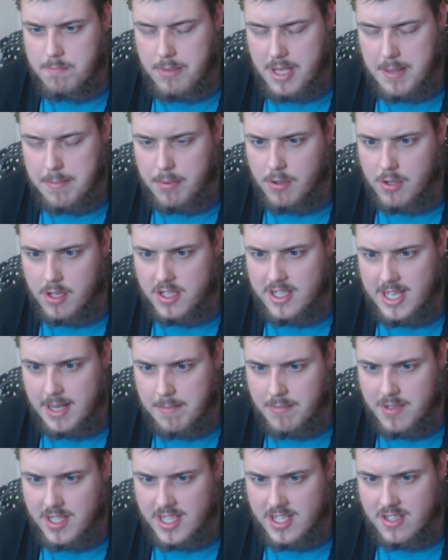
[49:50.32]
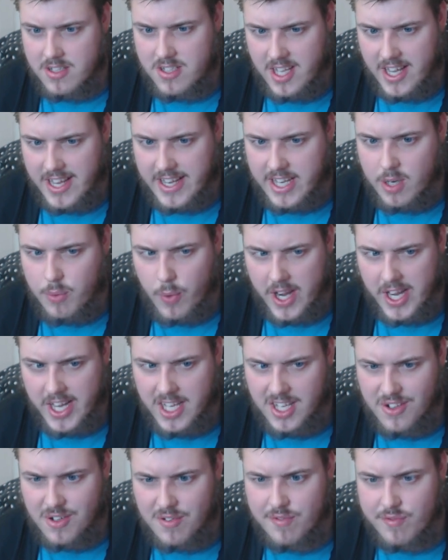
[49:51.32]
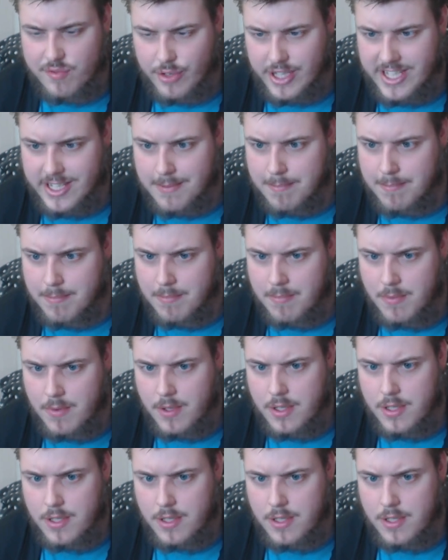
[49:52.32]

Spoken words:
people attempting to take away your freedom